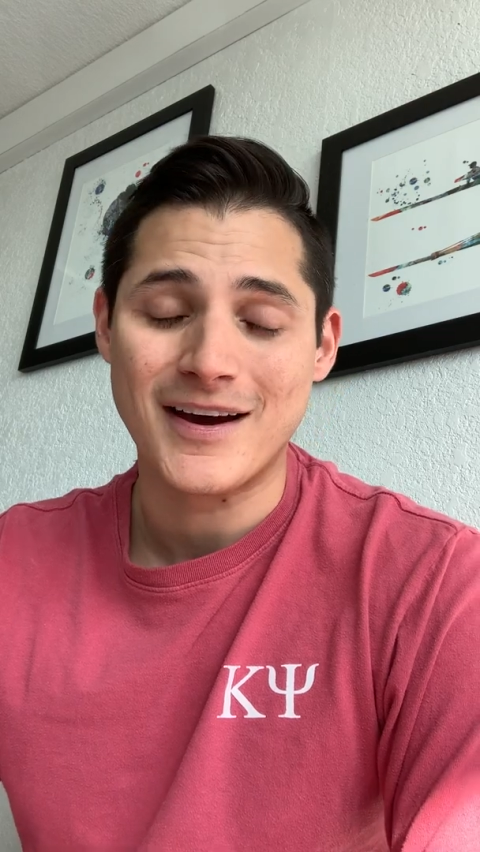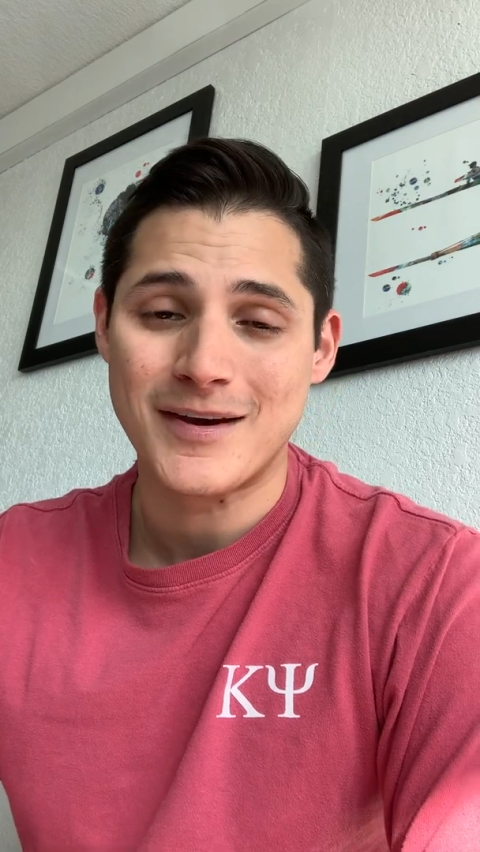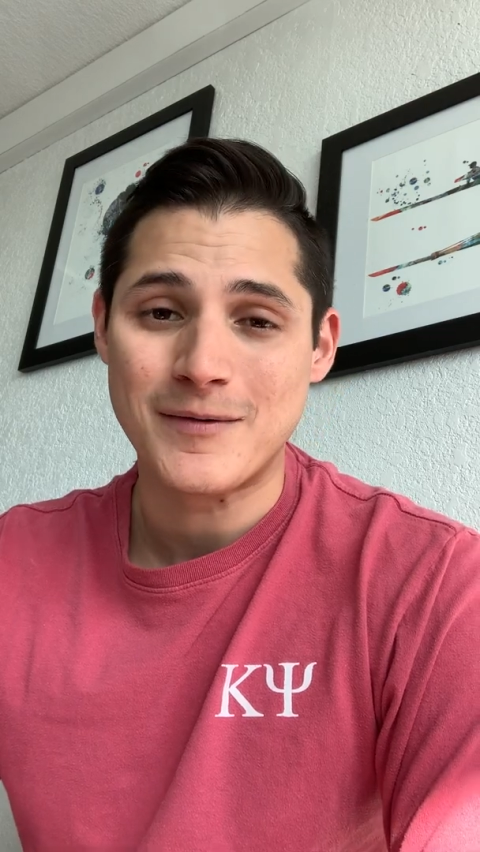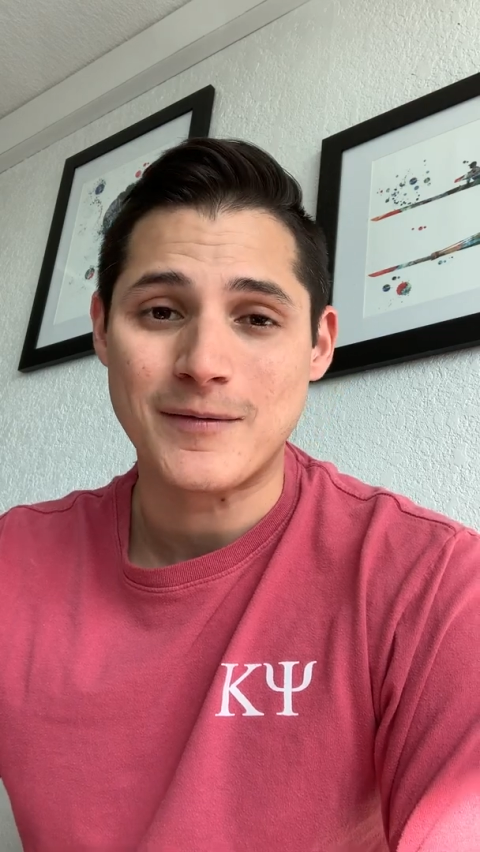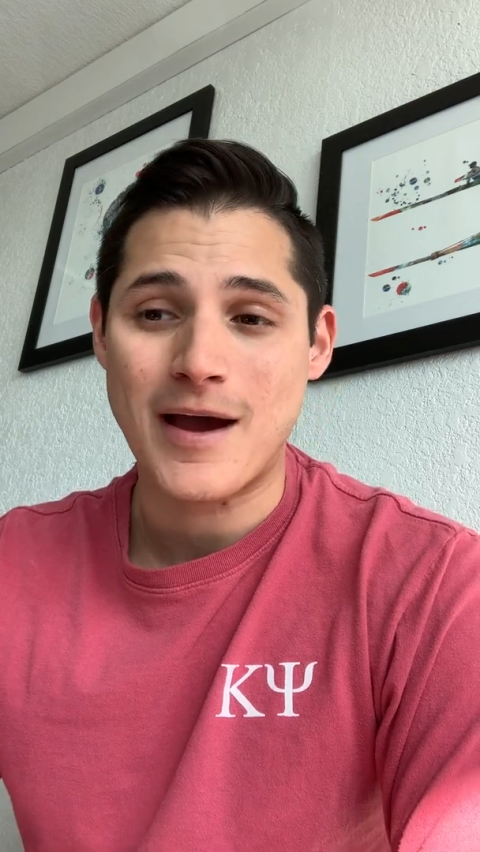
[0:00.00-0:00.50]
I
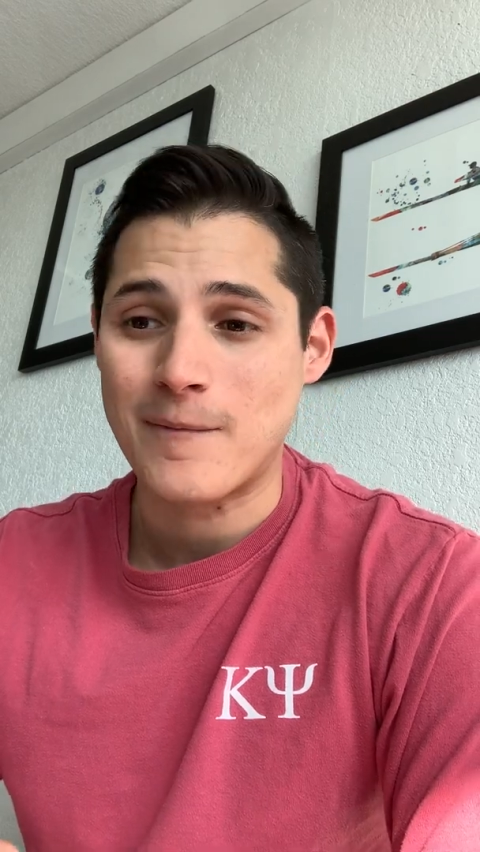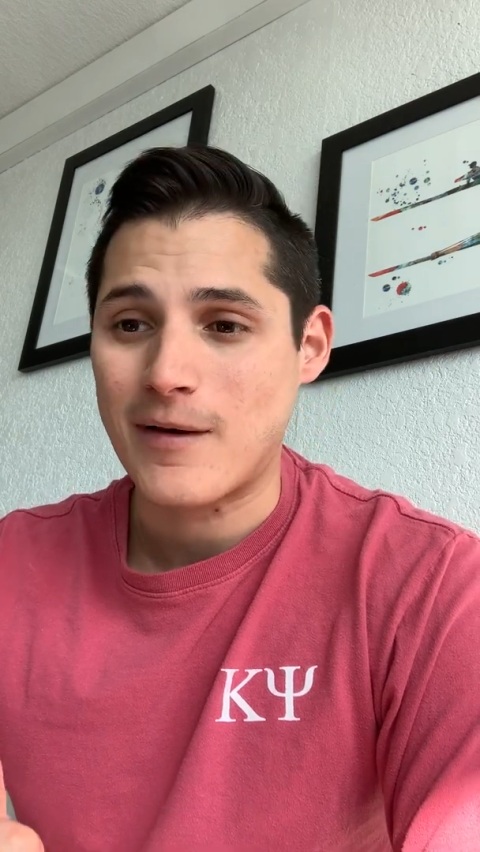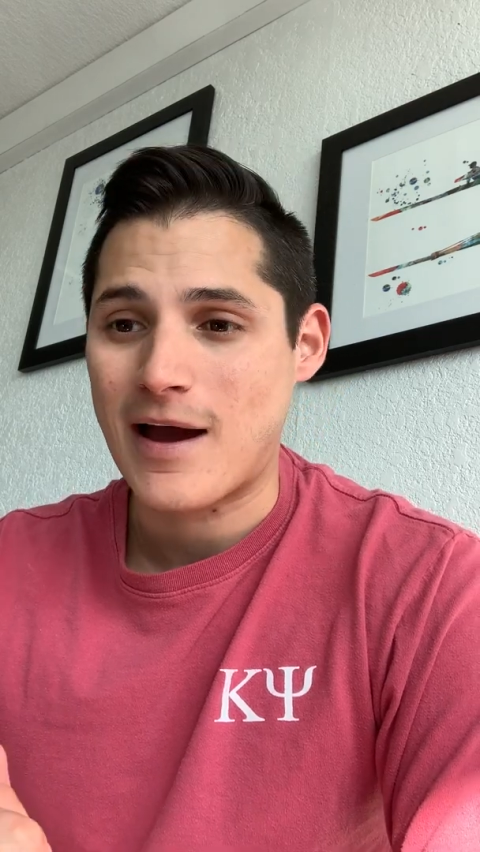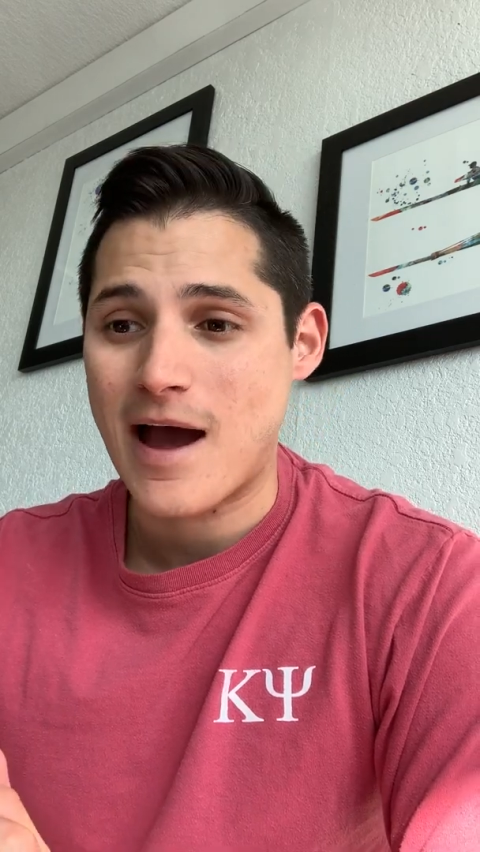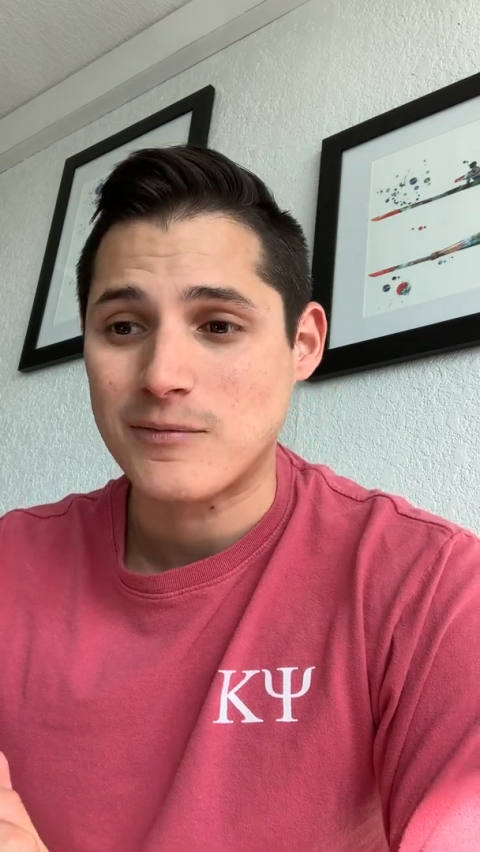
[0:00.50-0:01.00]
am
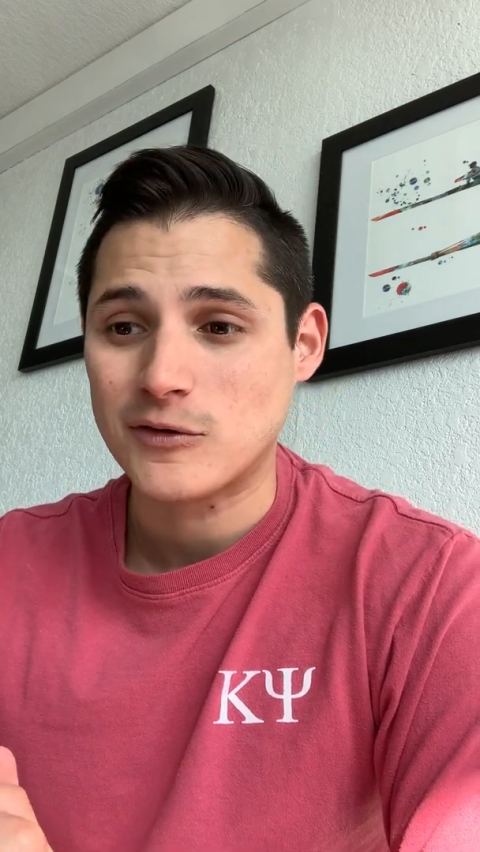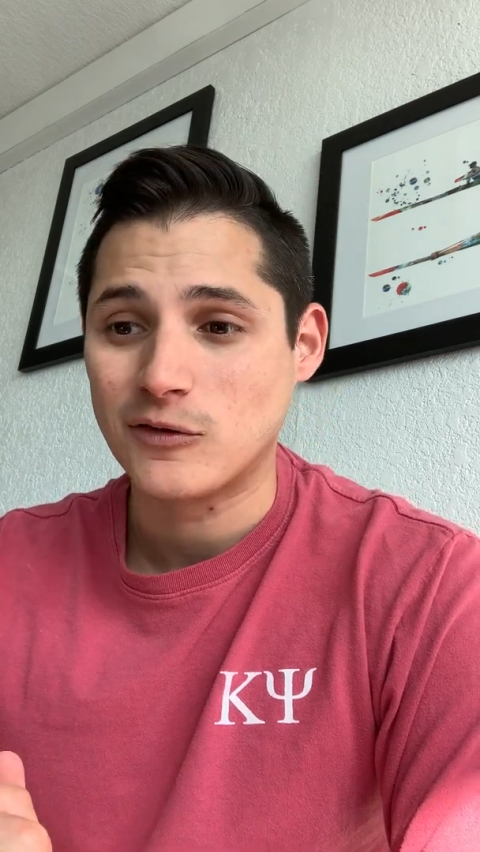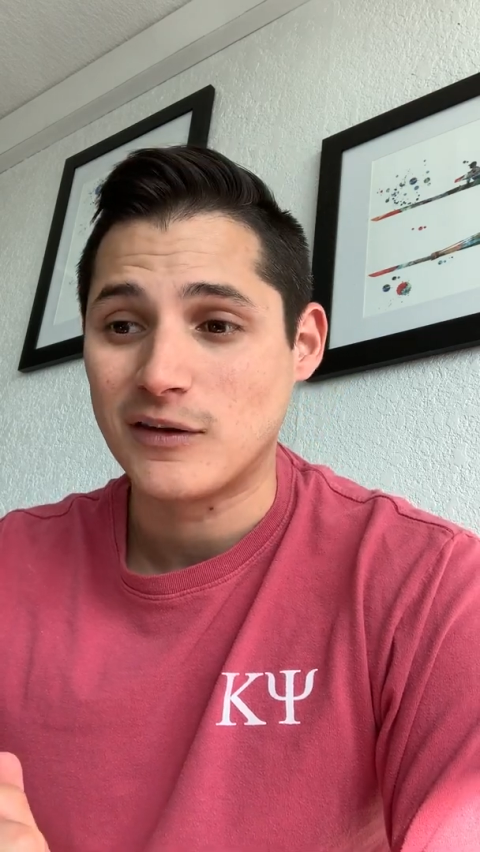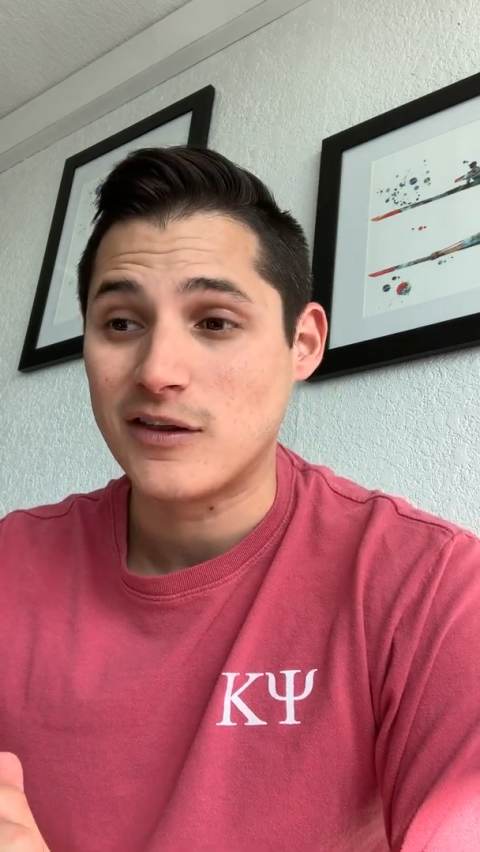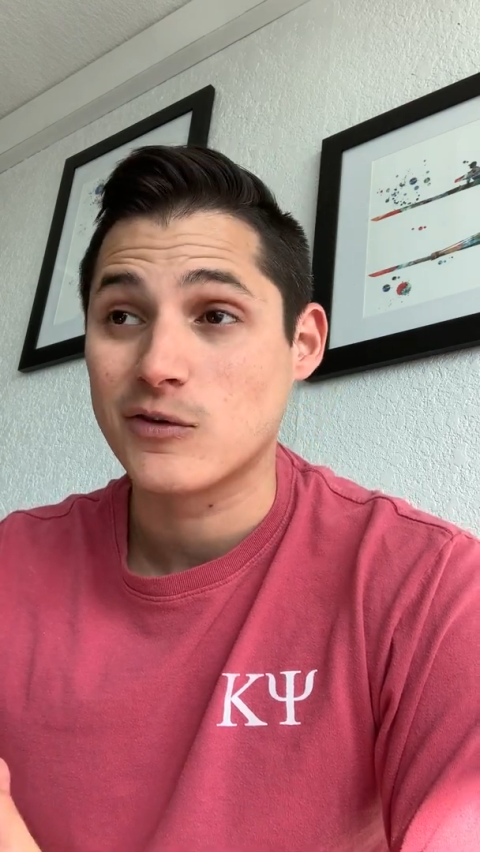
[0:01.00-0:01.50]
absolutely